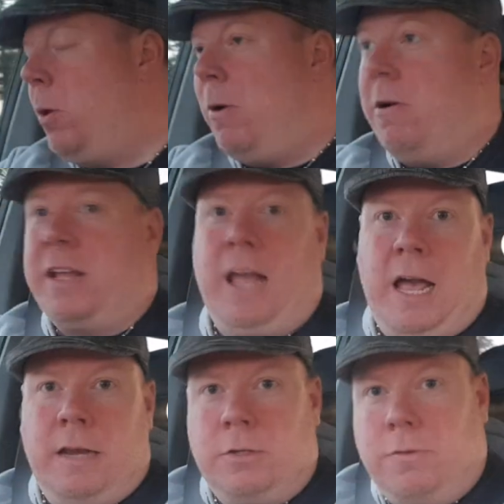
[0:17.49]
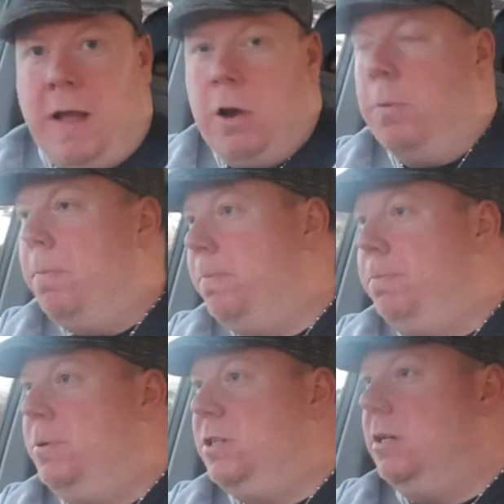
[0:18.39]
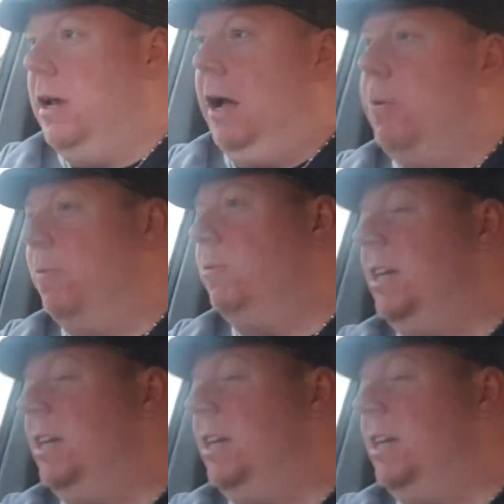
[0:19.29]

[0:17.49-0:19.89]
where I can sort of helpful